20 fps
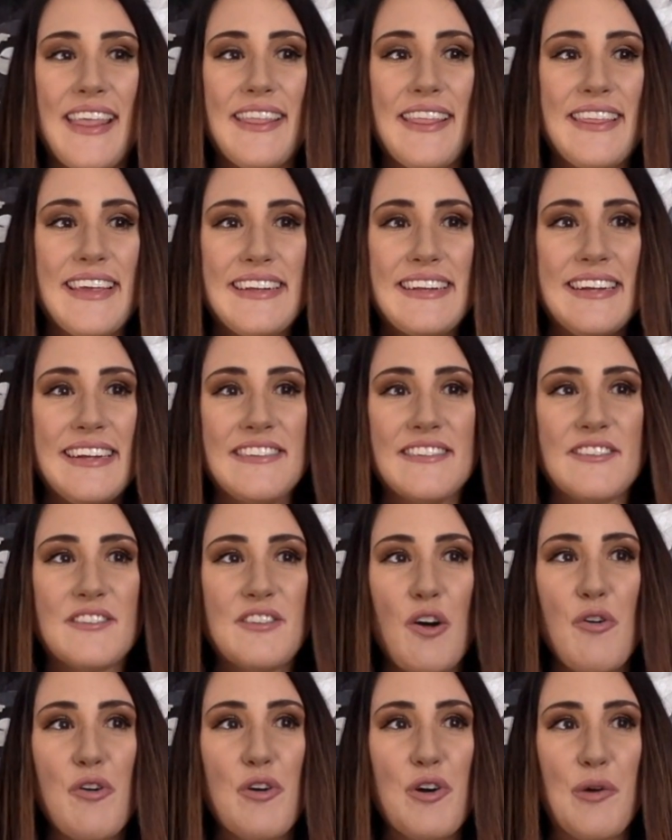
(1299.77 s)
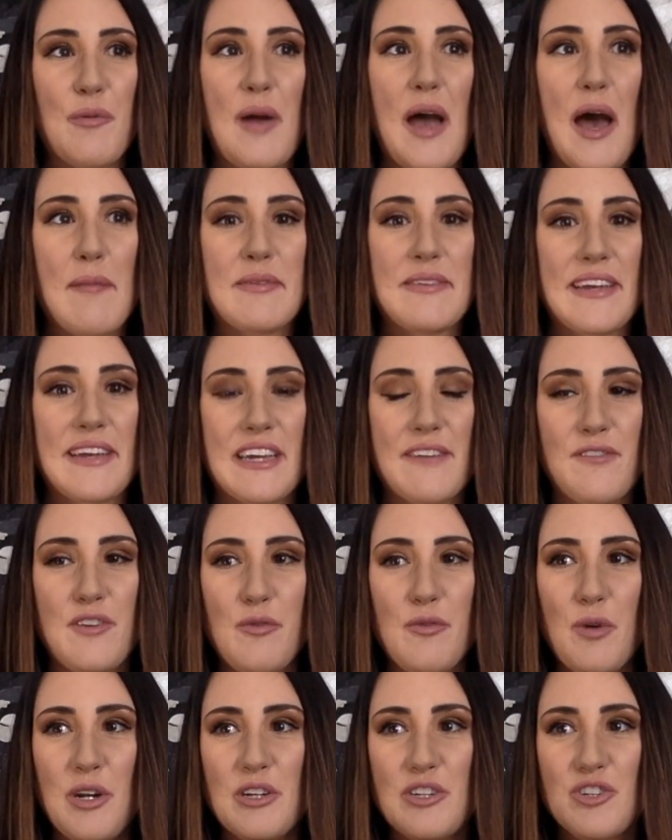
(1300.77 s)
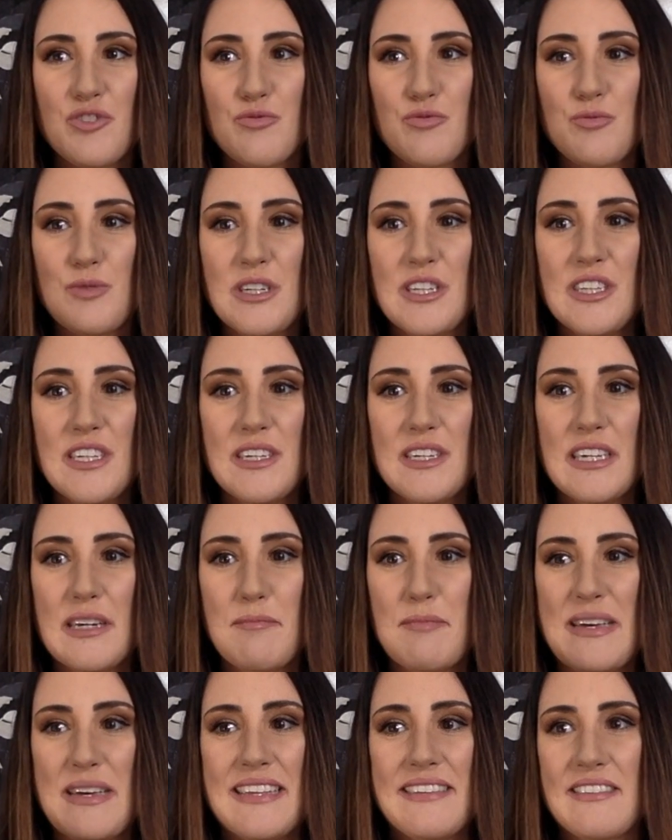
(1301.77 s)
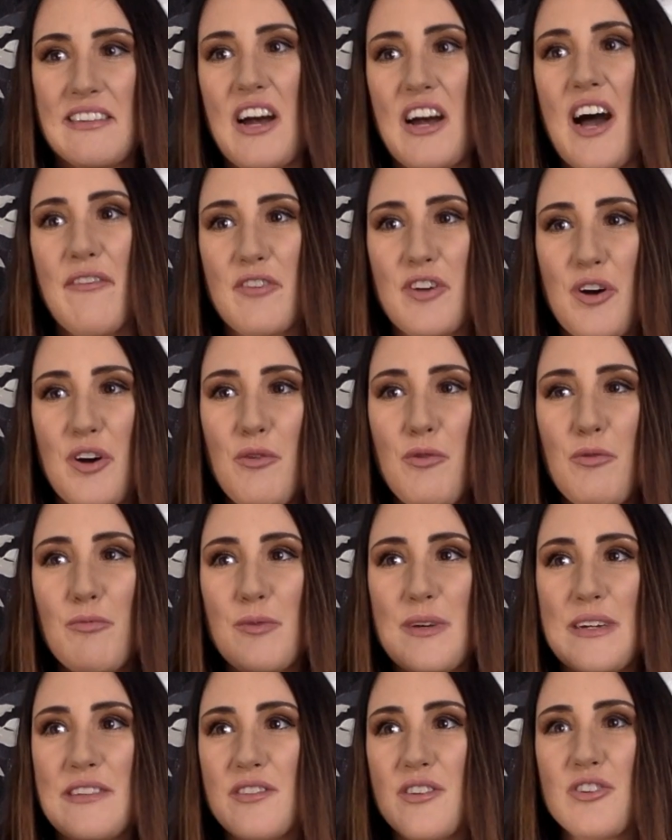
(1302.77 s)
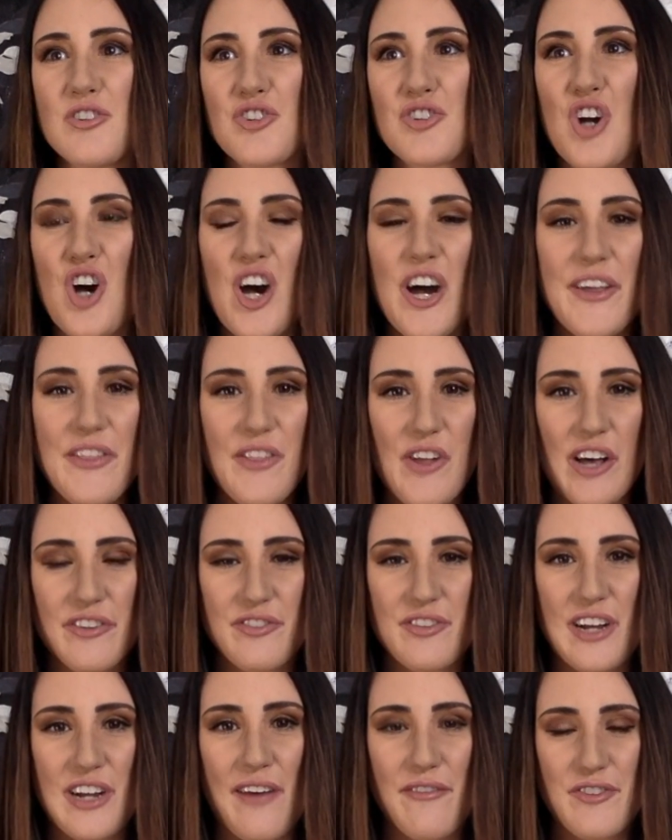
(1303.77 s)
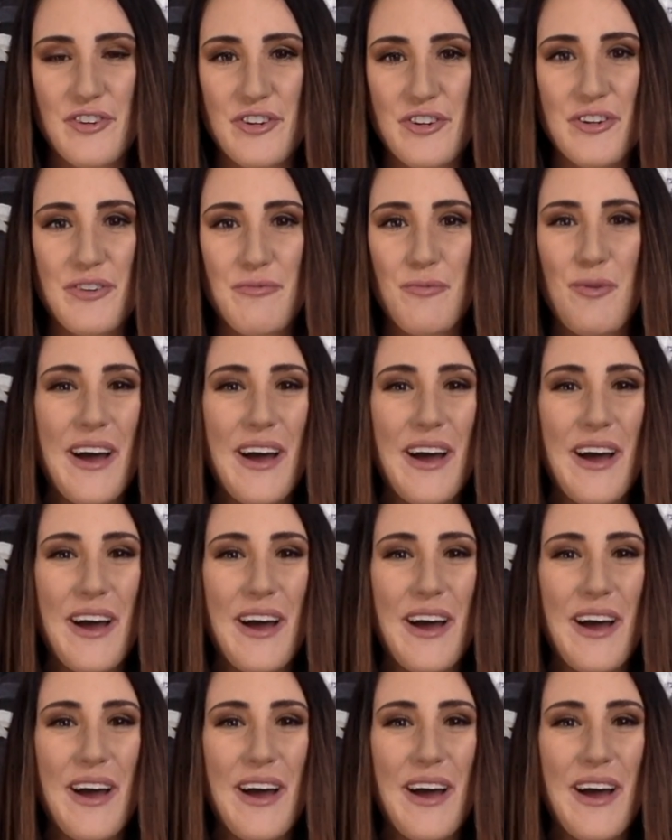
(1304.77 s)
It's so corrupt. If you want to just really get pissed off, go research con laws for an afternoon.